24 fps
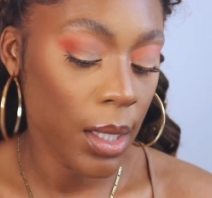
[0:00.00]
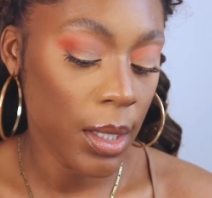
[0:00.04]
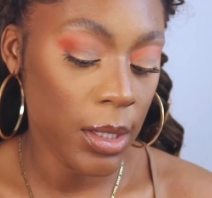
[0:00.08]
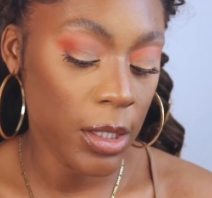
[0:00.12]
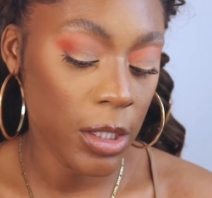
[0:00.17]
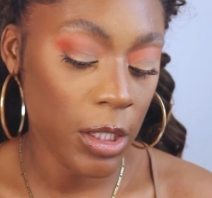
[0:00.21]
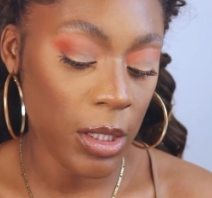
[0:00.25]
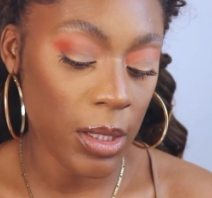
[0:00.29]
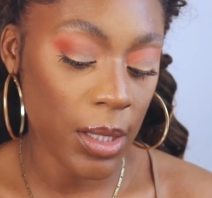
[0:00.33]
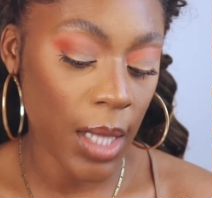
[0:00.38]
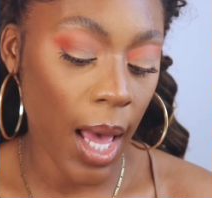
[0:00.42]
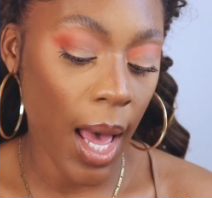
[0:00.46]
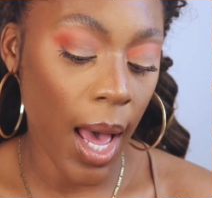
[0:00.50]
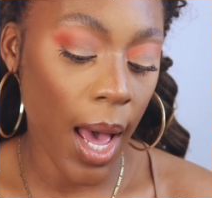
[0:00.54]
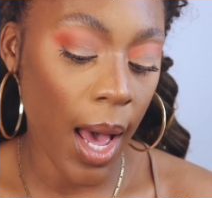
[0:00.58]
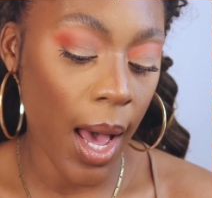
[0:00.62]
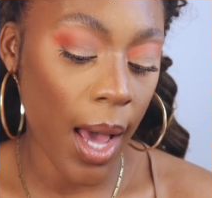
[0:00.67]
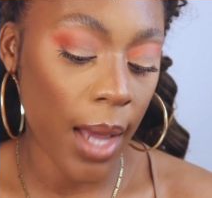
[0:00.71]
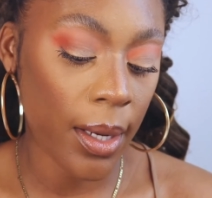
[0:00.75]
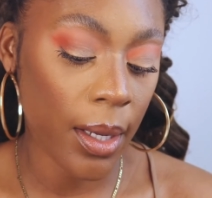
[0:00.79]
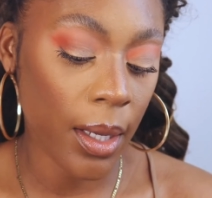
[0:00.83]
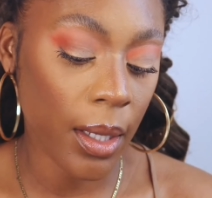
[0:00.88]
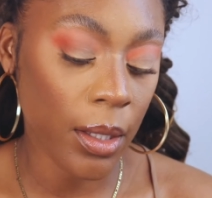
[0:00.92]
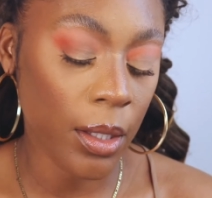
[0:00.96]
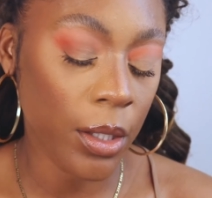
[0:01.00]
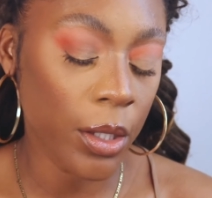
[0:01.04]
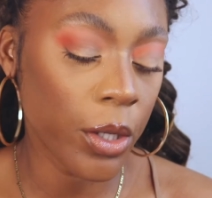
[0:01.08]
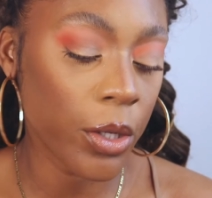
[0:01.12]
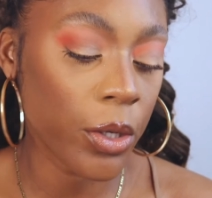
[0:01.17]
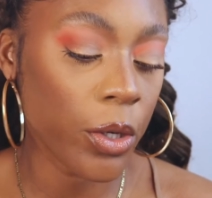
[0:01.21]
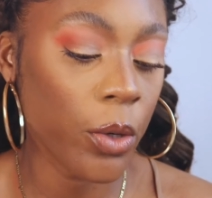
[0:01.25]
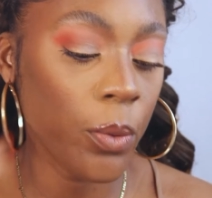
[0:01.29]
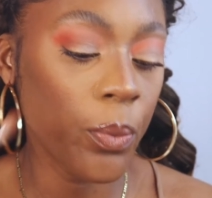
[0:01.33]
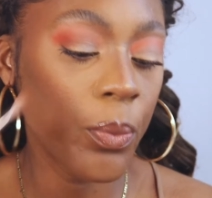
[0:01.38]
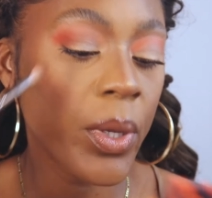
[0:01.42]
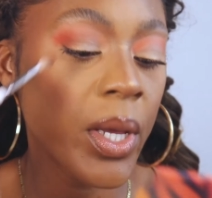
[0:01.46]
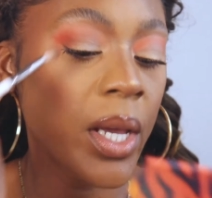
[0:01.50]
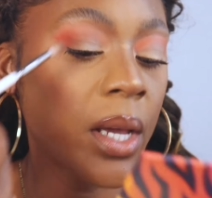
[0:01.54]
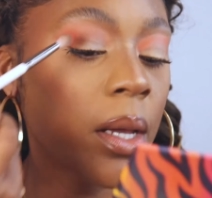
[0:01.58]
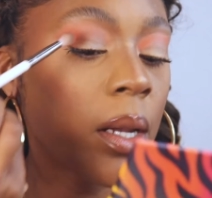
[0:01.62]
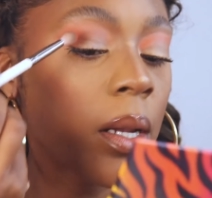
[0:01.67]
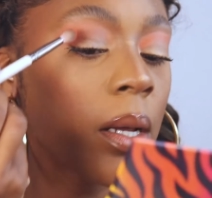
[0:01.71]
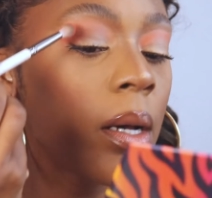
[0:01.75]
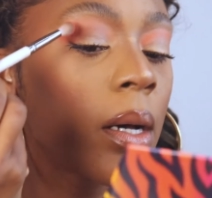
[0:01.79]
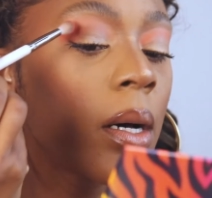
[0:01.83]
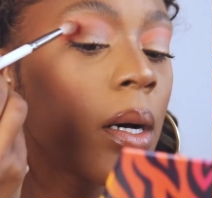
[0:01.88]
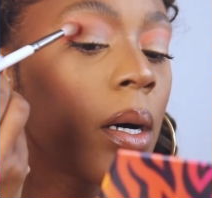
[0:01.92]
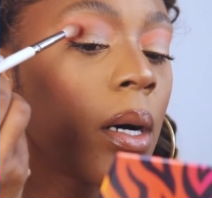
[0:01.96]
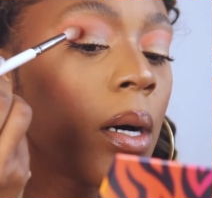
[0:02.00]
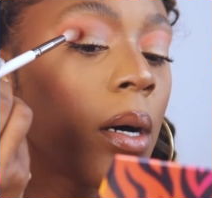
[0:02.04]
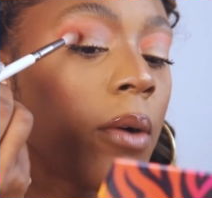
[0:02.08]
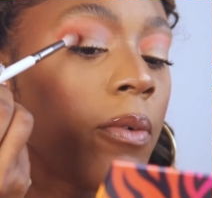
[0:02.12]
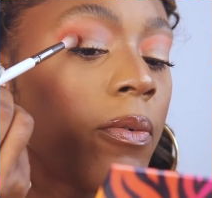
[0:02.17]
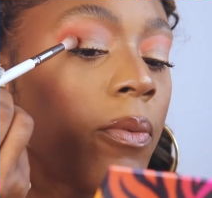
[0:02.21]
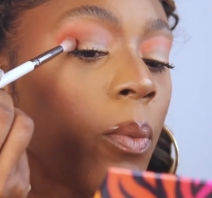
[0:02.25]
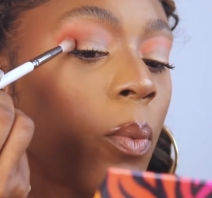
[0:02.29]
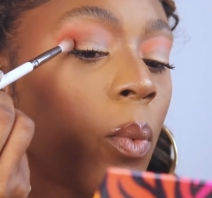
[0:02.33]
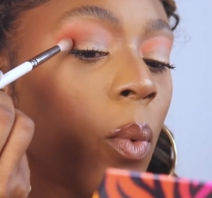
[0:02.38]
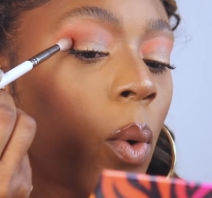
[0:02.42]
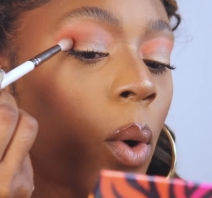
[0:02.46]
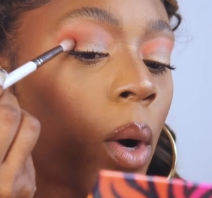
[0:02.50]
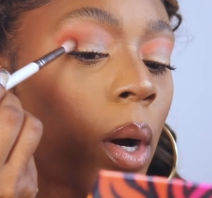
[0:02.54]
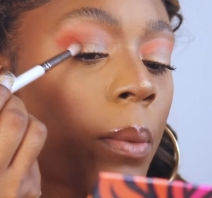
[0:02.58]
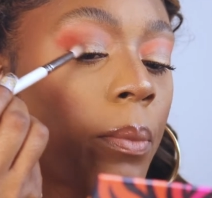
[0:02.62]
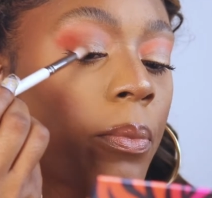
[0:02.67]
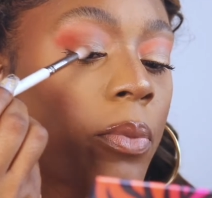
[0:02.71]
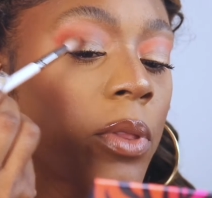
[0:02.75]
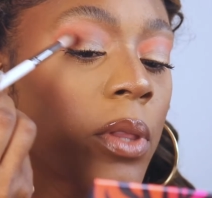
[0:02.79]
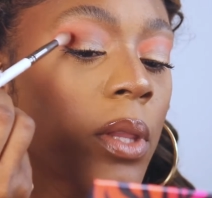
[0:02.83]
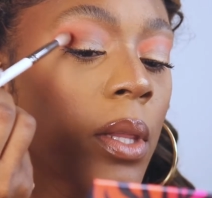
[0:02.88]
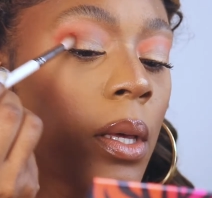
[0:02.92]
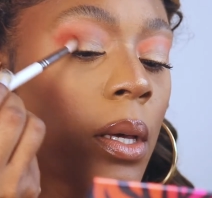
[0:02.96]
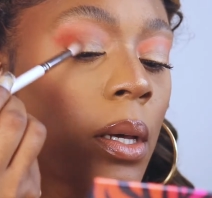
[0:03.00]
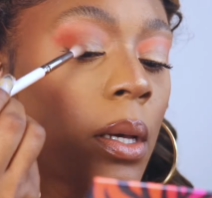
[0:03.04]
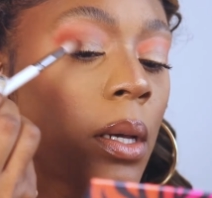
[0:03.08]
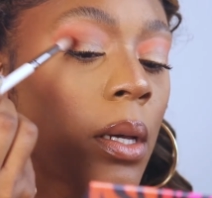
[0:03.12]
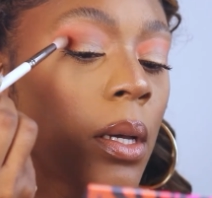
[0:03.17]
Is just add a little bit of warmth,